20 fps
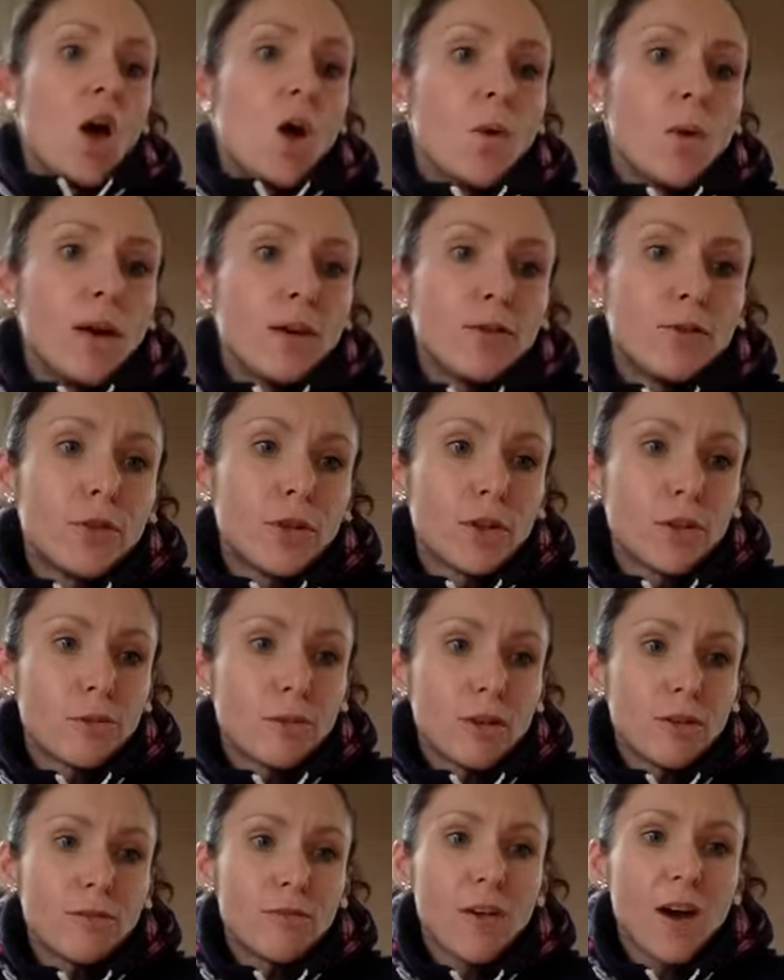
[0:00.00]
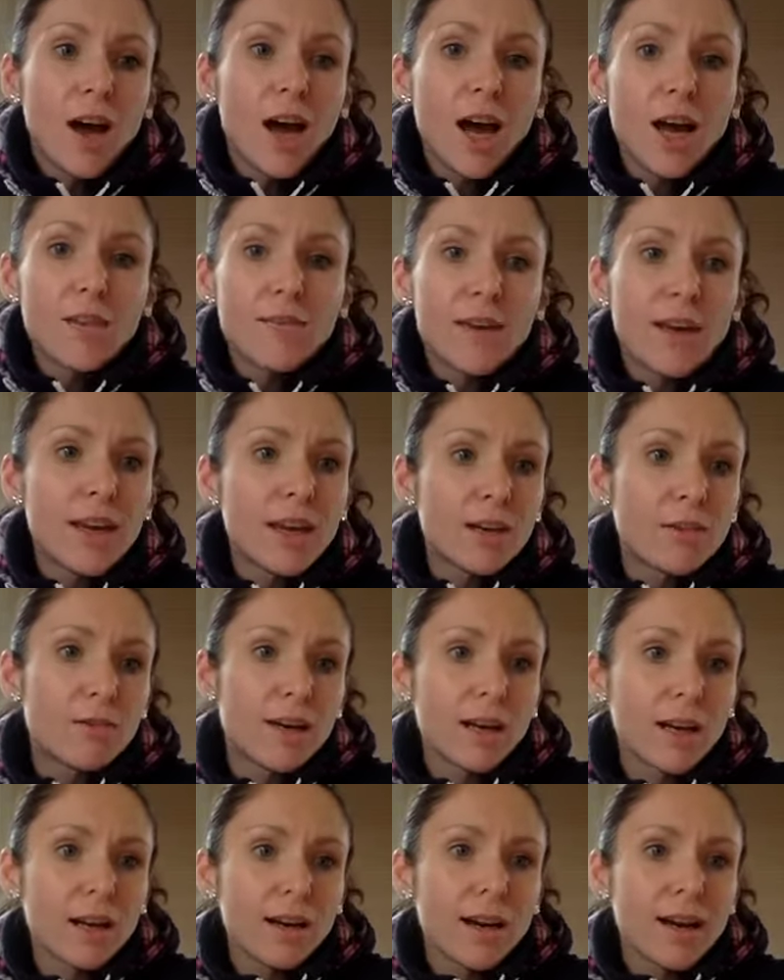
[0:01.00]
1435,
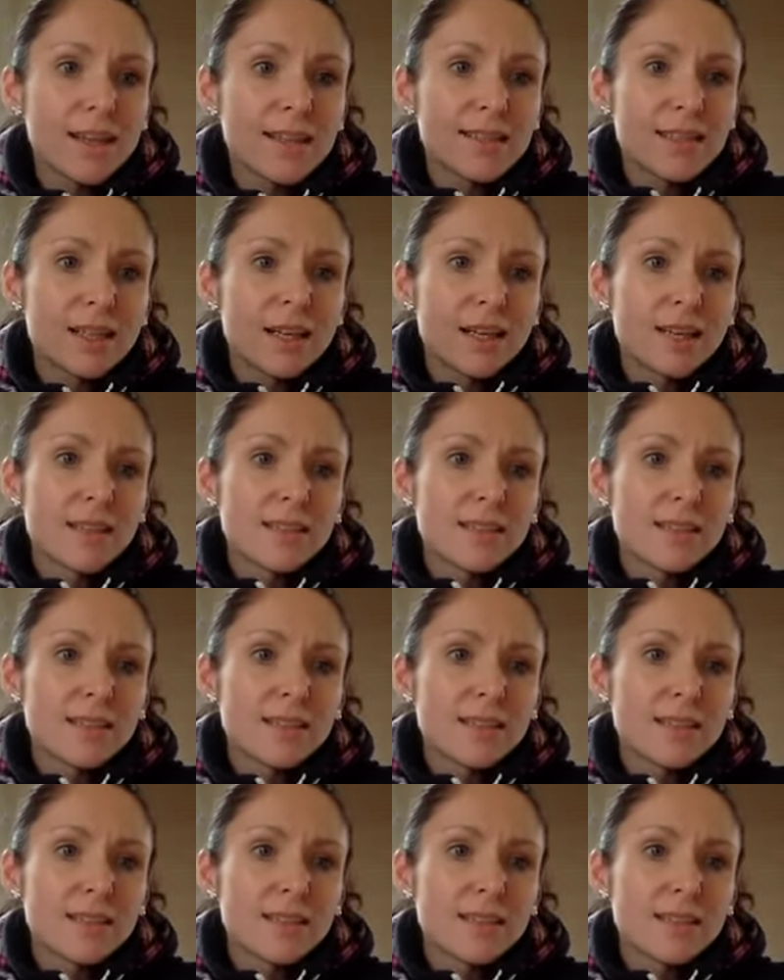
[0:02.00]
recognise that